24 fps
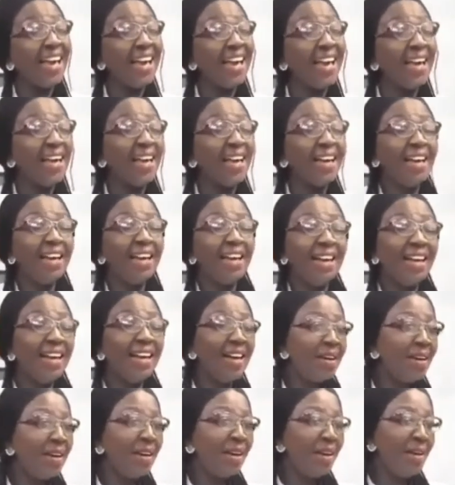At all.
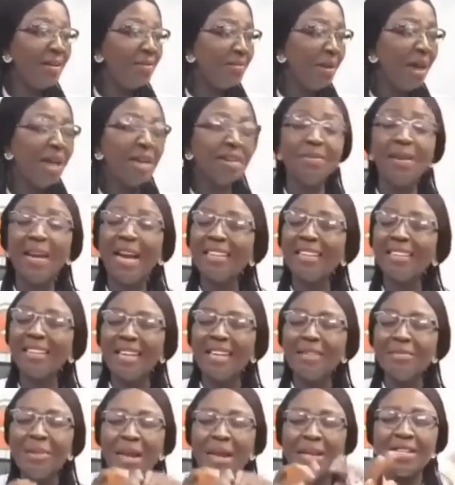
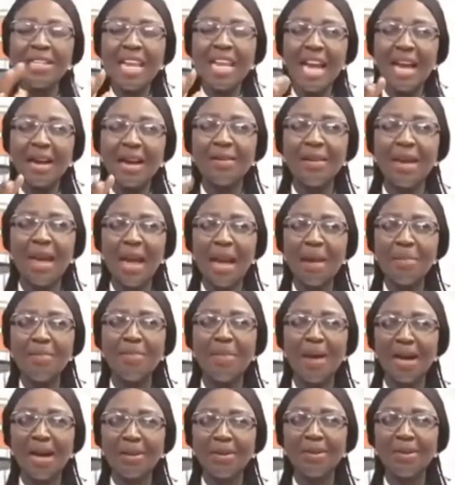Near
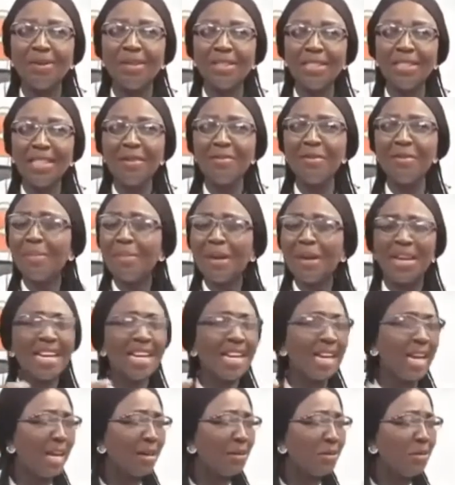Bano, near Rabani
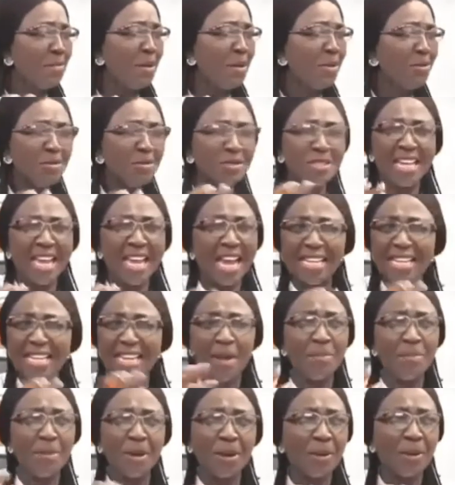Cano, me, who dear
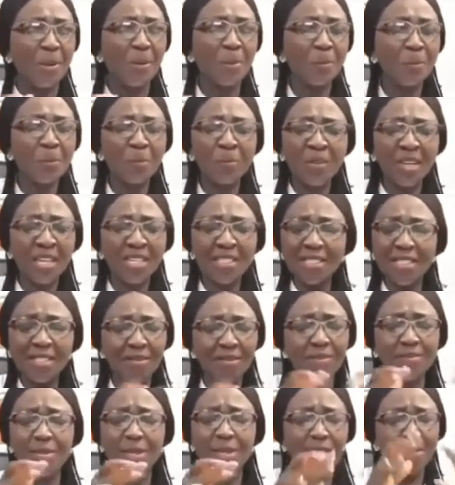Yemeno,
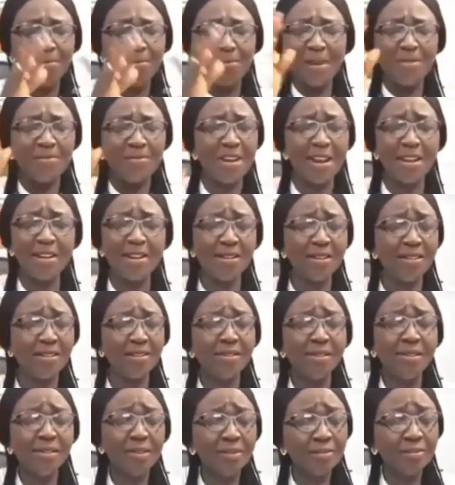my
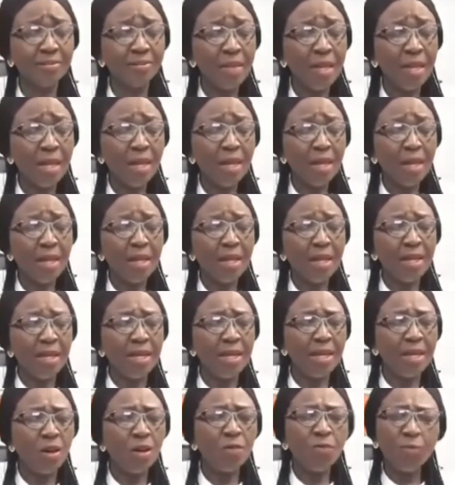friend.
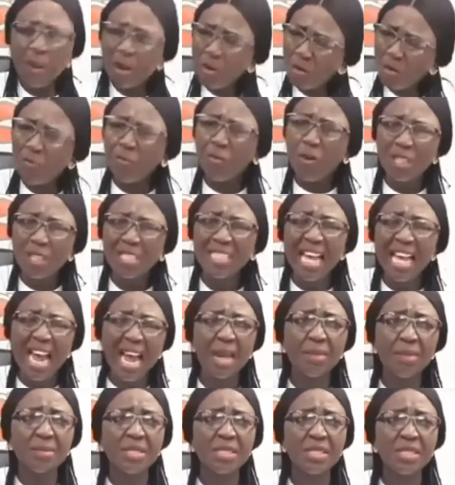Four
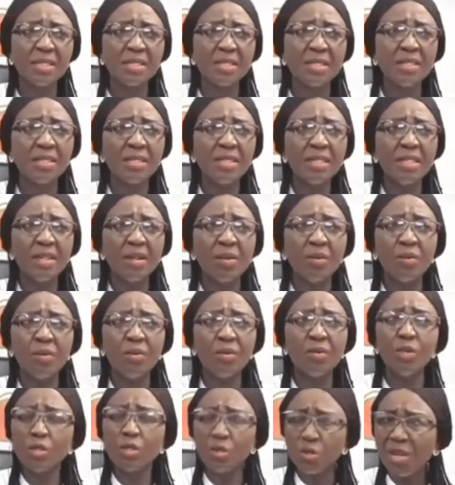times.
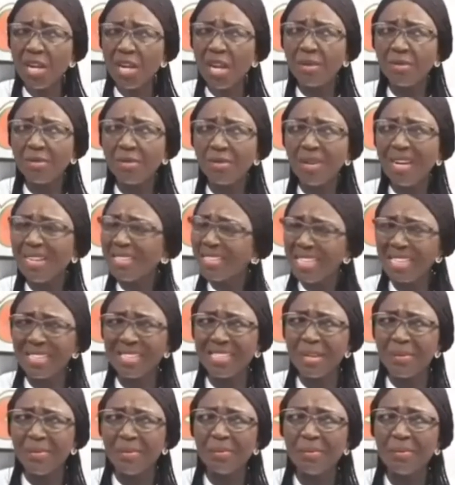What's your year? One tent
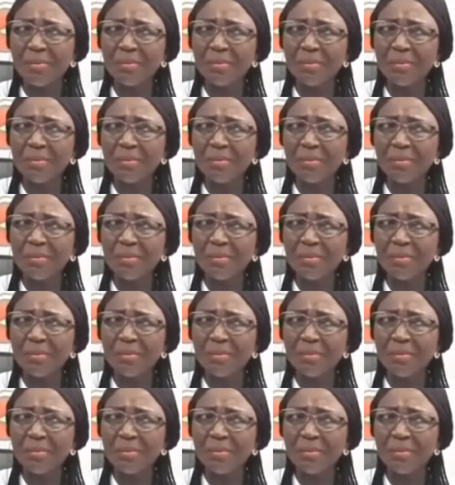him.